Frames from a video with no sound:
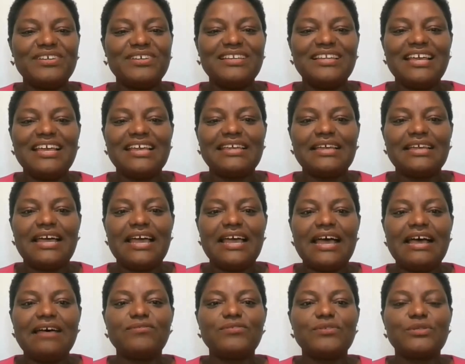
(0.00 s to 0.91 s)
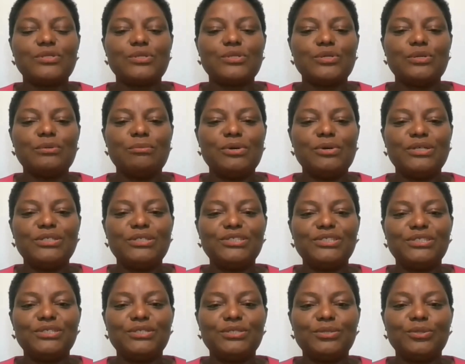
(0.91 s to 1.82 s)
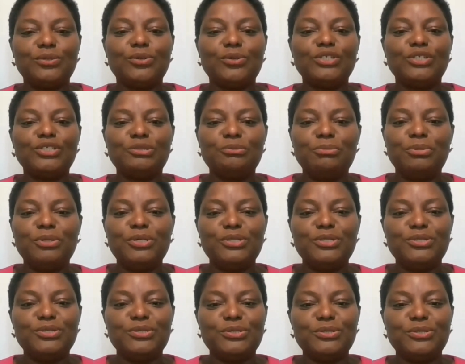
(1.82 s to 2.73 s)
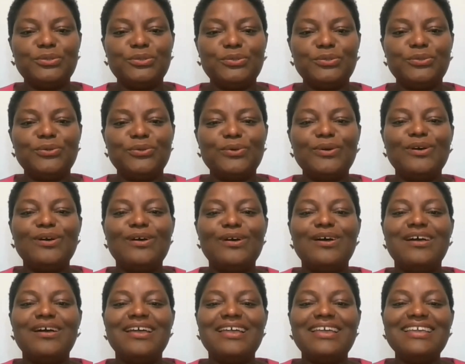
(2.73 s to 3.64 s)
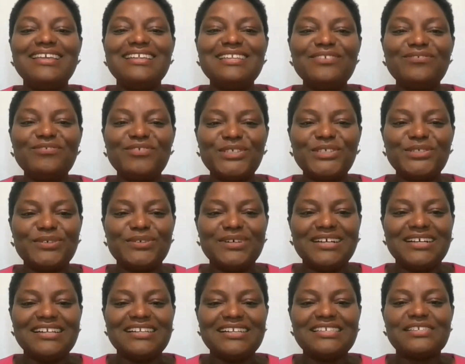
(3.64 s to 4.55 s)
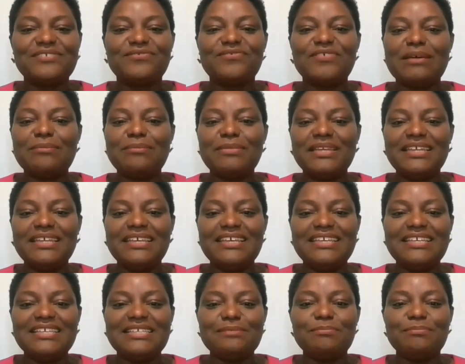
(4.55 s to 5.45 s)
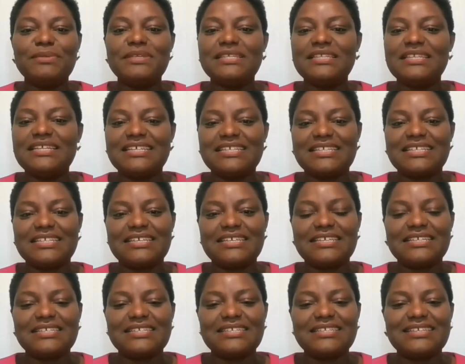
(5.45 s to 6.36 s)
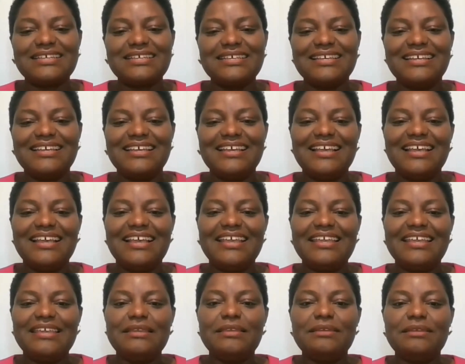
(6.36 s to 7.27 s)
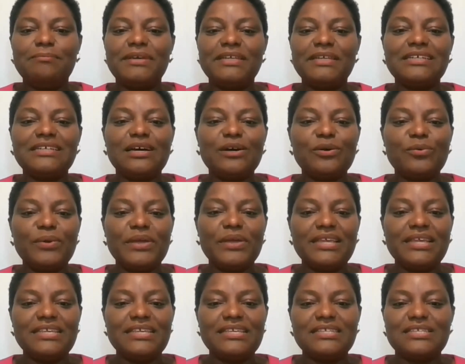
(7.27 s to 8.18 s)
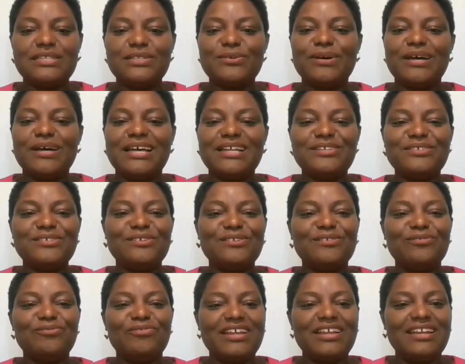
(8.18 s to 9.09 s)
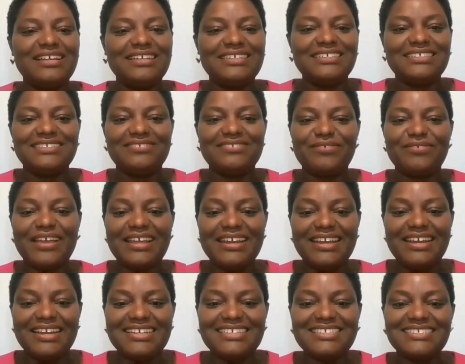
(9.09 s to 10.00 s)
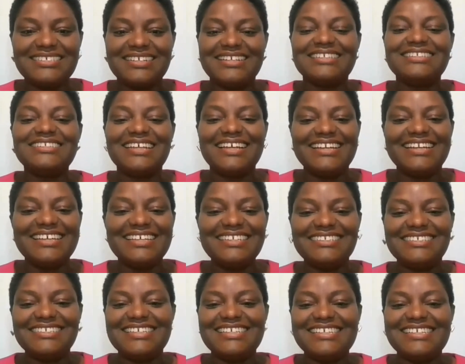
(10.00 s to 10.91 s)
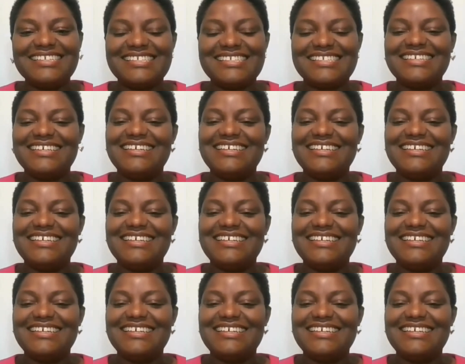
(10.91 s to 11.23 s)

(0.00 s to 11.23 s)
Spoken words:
like I have so much to contribute to individuals, families, businesses in better ways to handle financial challenges.